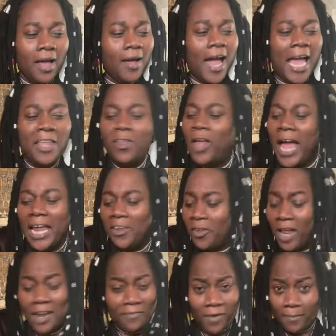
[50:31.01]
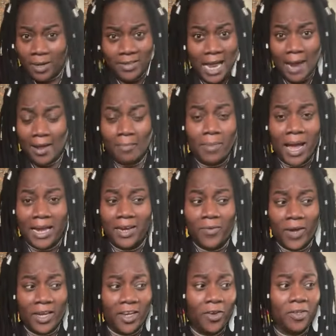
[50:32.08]
I know that from the time you buy the
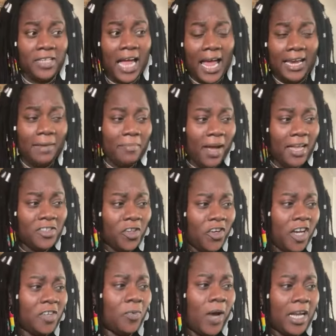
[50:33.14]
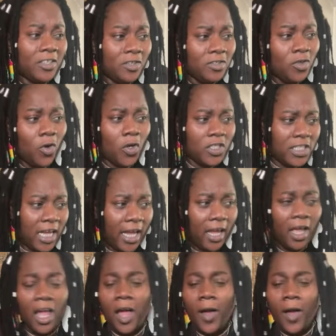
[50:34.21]
reading. You tie the man, so you just want to know, say,